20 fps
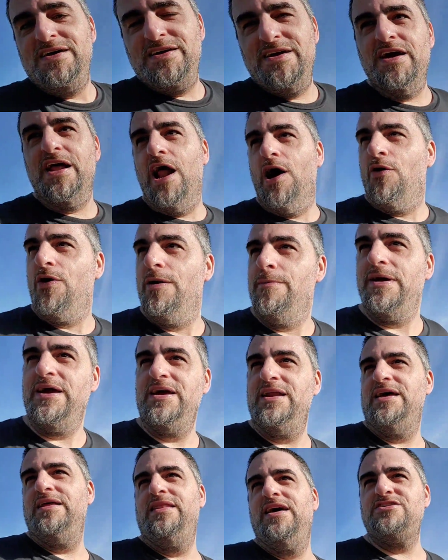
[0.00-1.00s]
You know what I
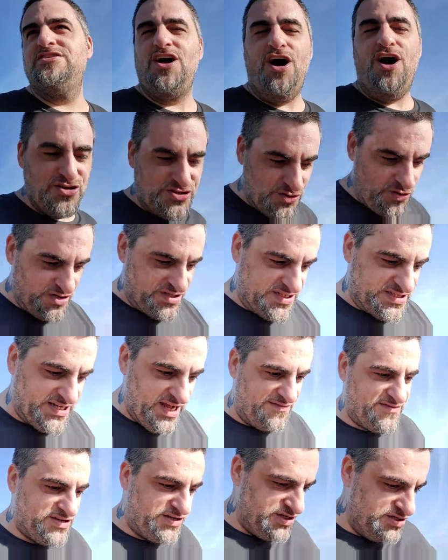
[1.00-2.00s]
mean? And there's all sorts of
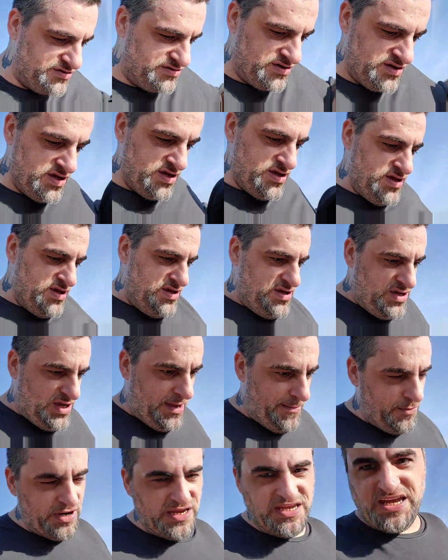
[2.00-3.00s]
stuff to do.
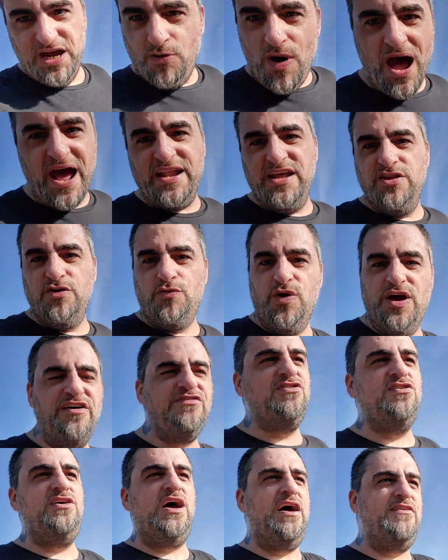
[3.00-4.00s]
I mean, we can get right in the
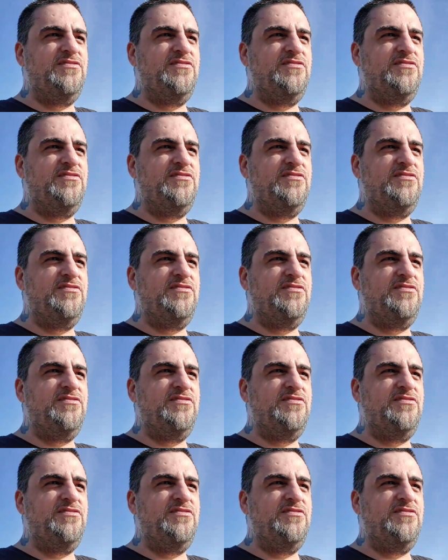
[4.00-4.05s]
river,